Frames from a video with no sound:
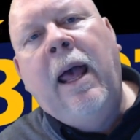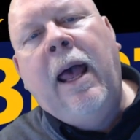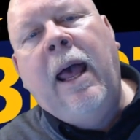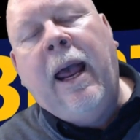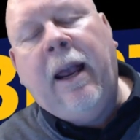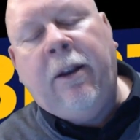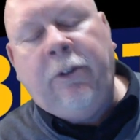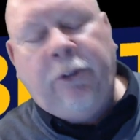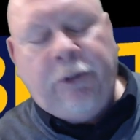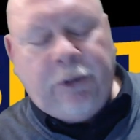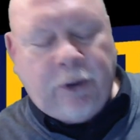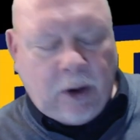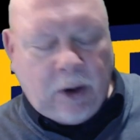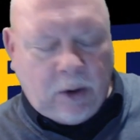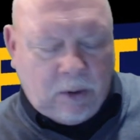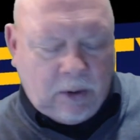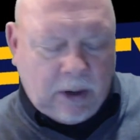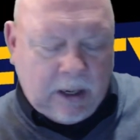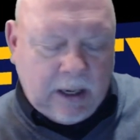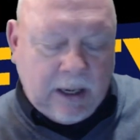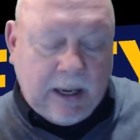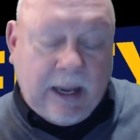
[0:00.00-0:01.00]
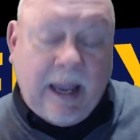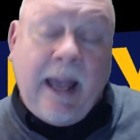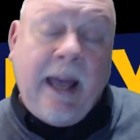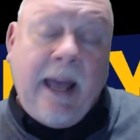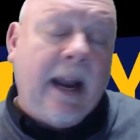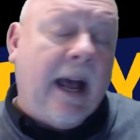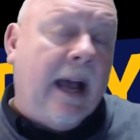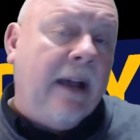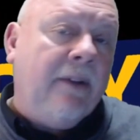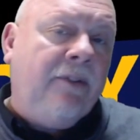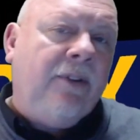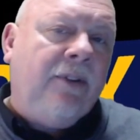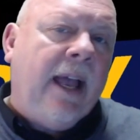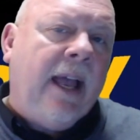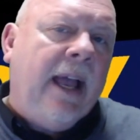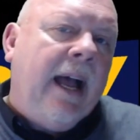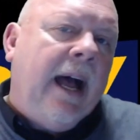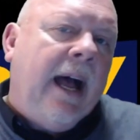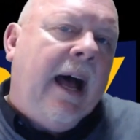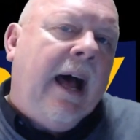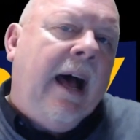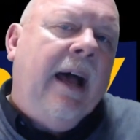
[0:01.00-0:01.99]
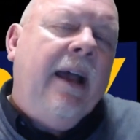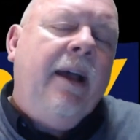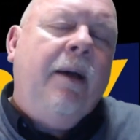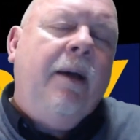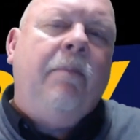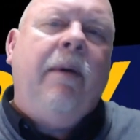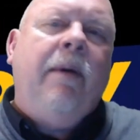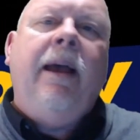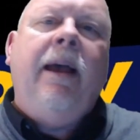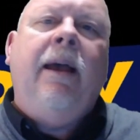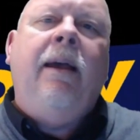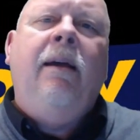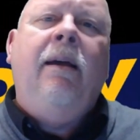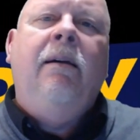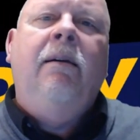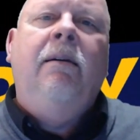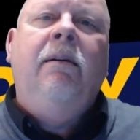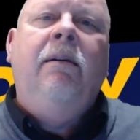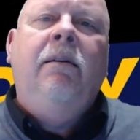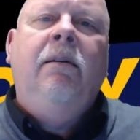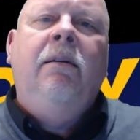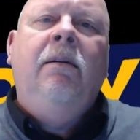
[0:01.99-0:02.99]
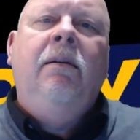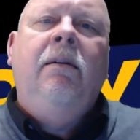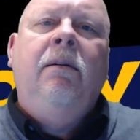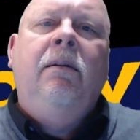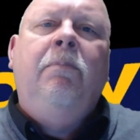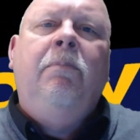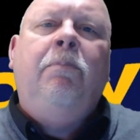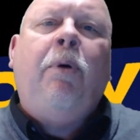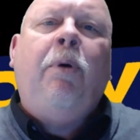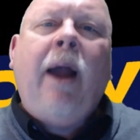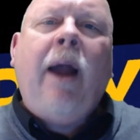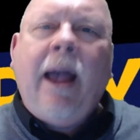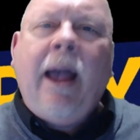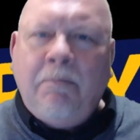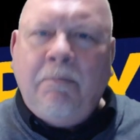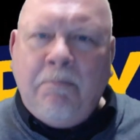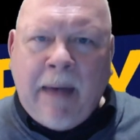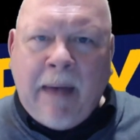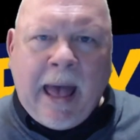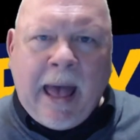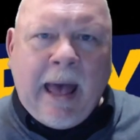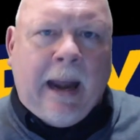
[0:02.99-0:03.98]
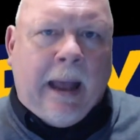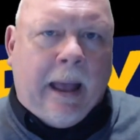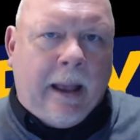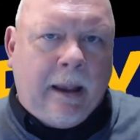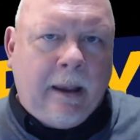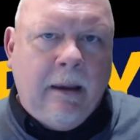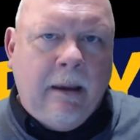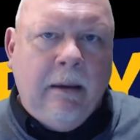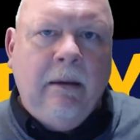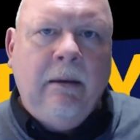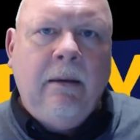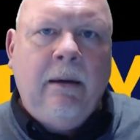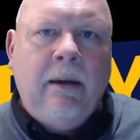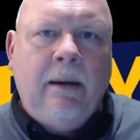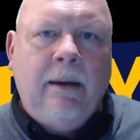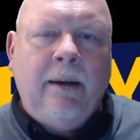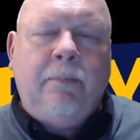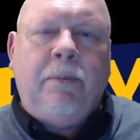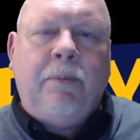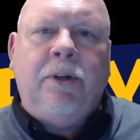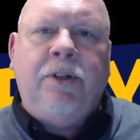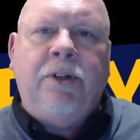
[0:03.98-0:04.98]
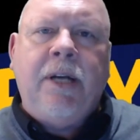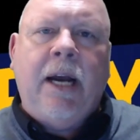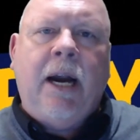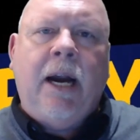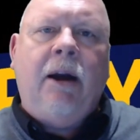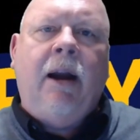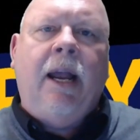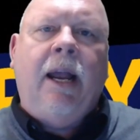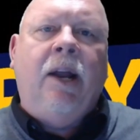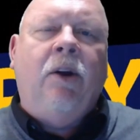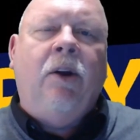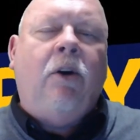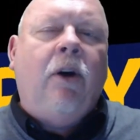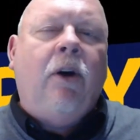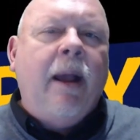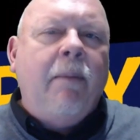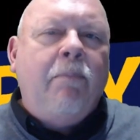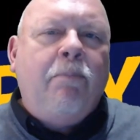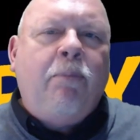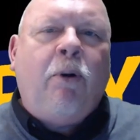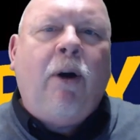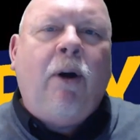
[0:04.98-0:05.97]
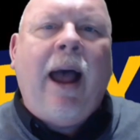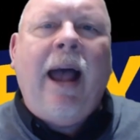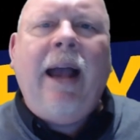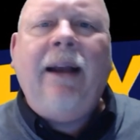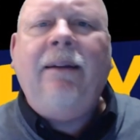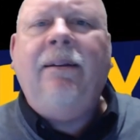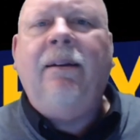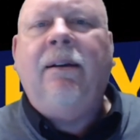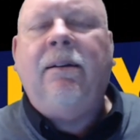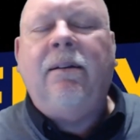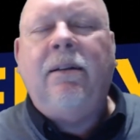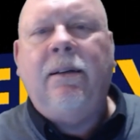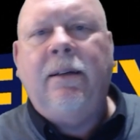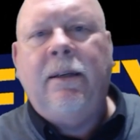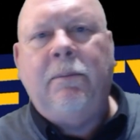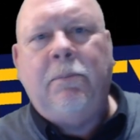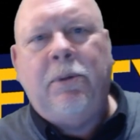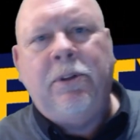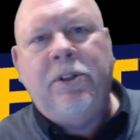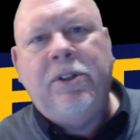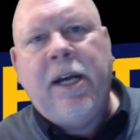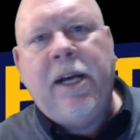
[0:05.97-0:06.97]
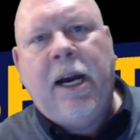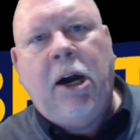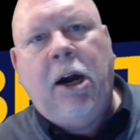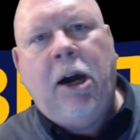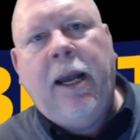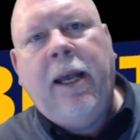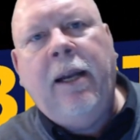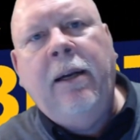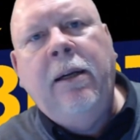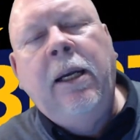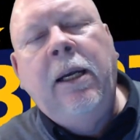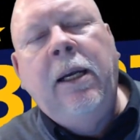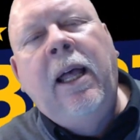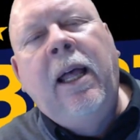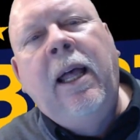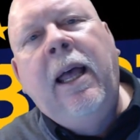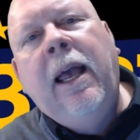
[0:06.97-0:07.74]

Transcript: And so, again, I say I am a pragmatic libertarian or a practical libertarian.